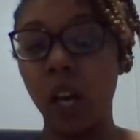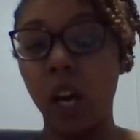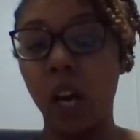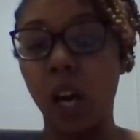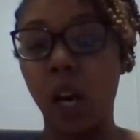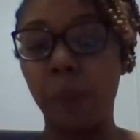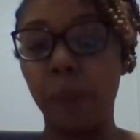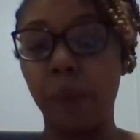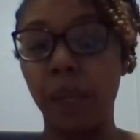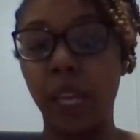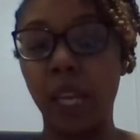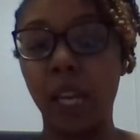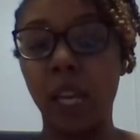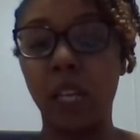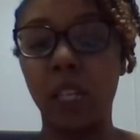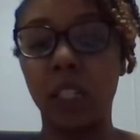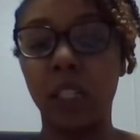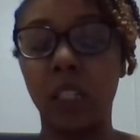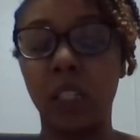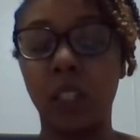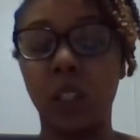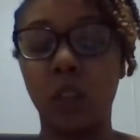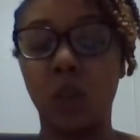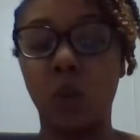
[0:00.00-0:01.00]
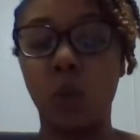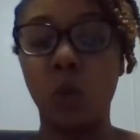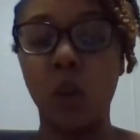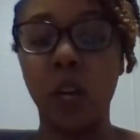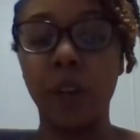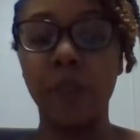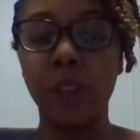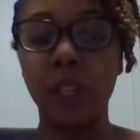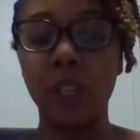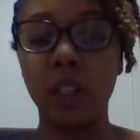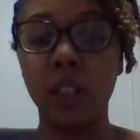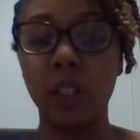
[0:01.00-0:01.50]
Um, but yeah, because uh,
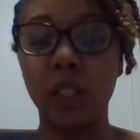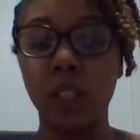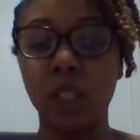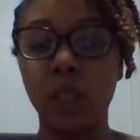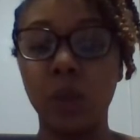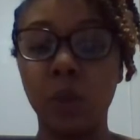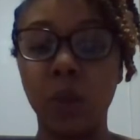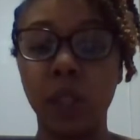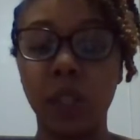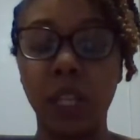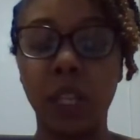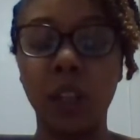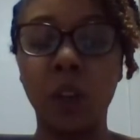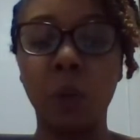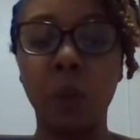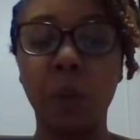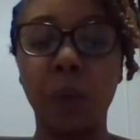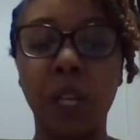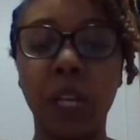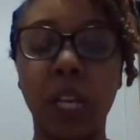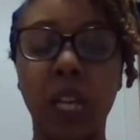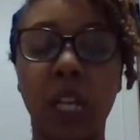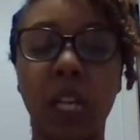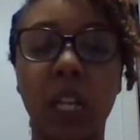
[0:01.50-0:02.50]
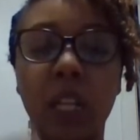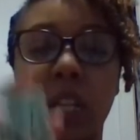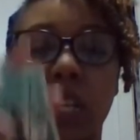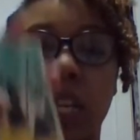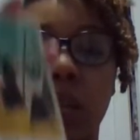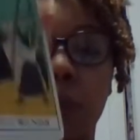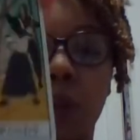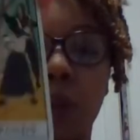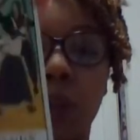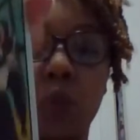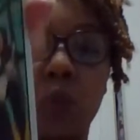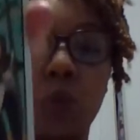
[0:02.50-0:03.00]
whoever you're dealing with, they don't bring
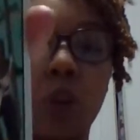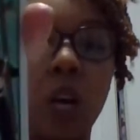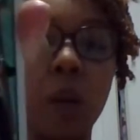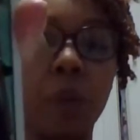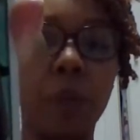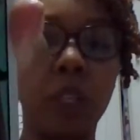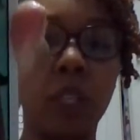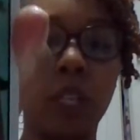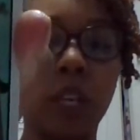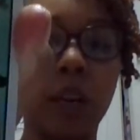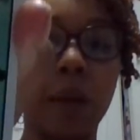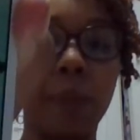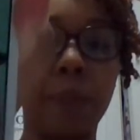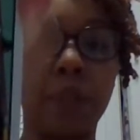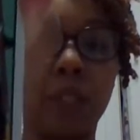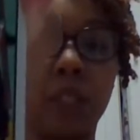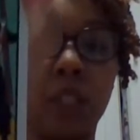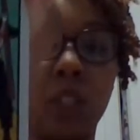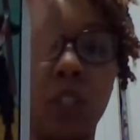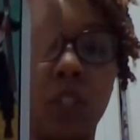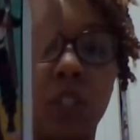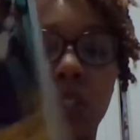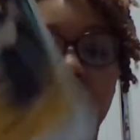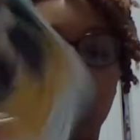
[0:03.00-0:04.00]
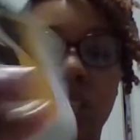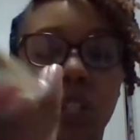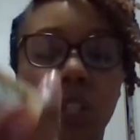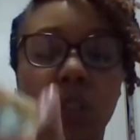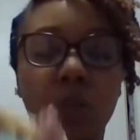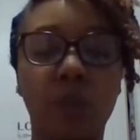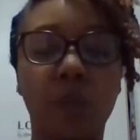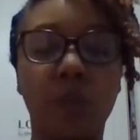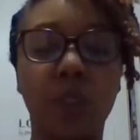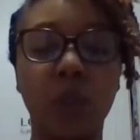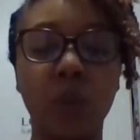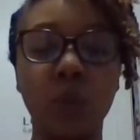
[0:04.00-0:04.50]
anything but drama, competition, and
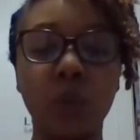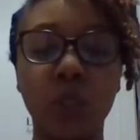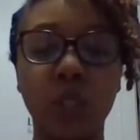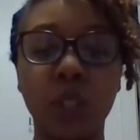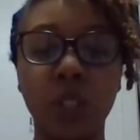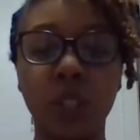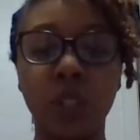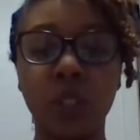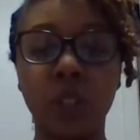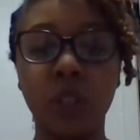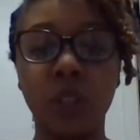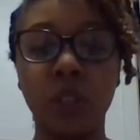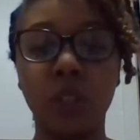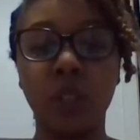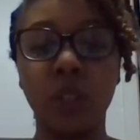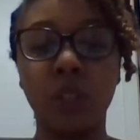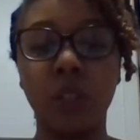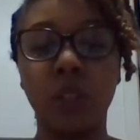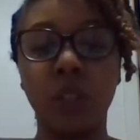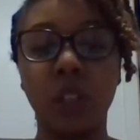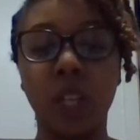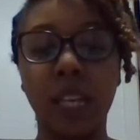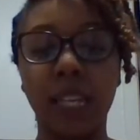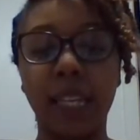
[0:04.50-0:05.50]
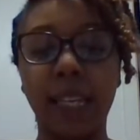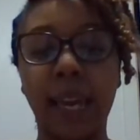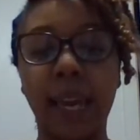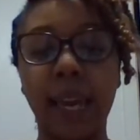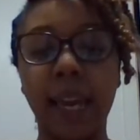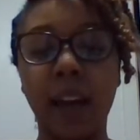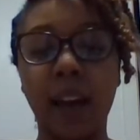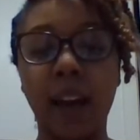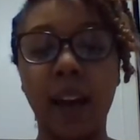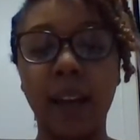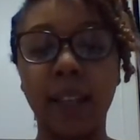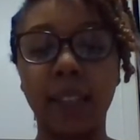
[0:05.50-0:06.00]
confusion and
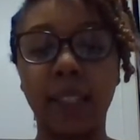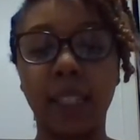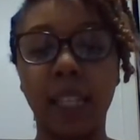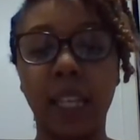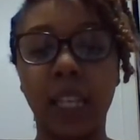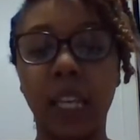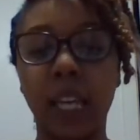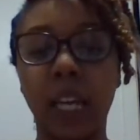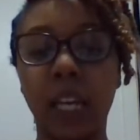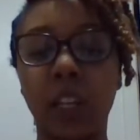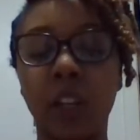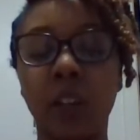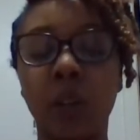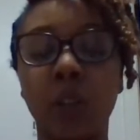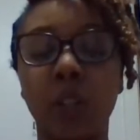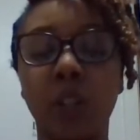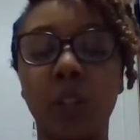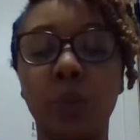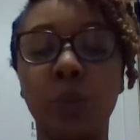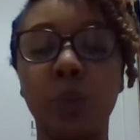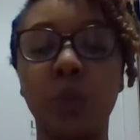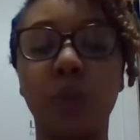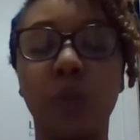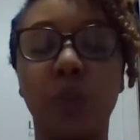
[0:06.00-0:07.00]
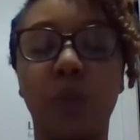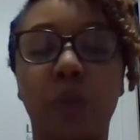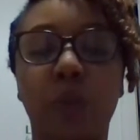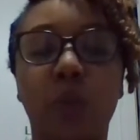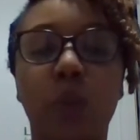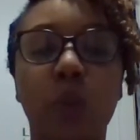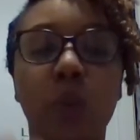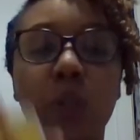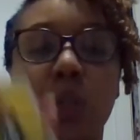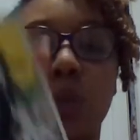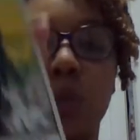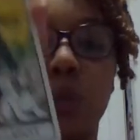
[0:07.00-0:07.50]
chaos. And yeah, you're you're moving
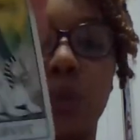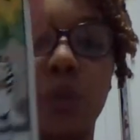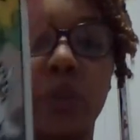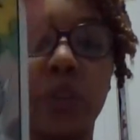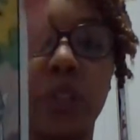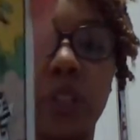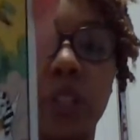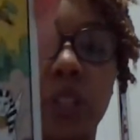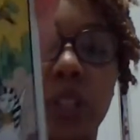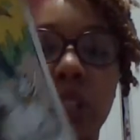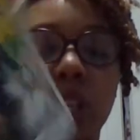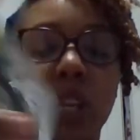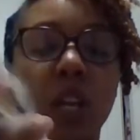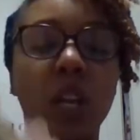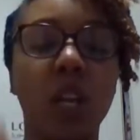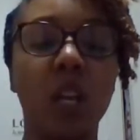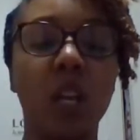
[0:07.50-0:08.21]
forward, Taurus.